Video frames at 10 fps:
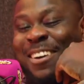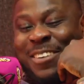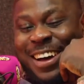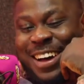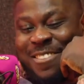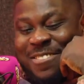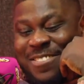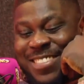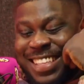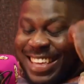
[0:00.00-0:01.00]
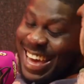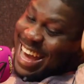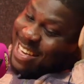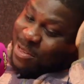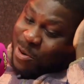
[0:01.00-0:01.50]

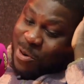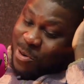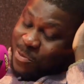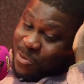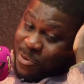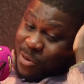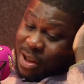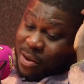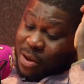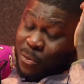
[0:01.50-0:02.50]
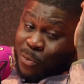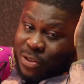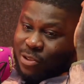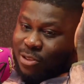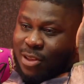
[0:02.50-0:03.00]
But so we
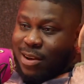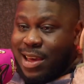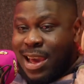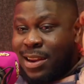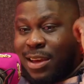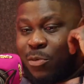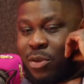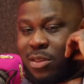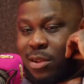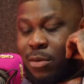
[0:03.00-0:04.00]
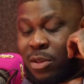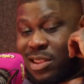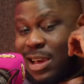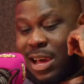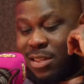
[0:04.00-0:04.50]
just done it, and it was
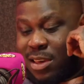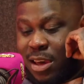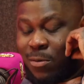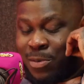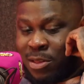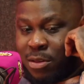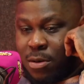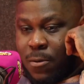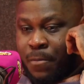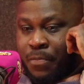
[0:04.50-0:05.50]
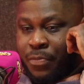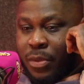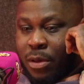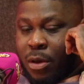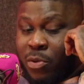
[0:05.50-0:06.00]
like I say, it was
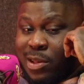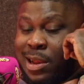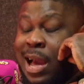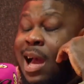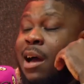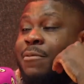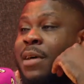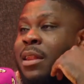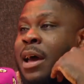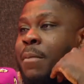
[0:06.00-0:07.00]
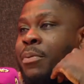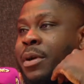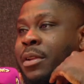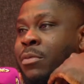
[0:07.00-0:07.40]
it was a laugh at that point.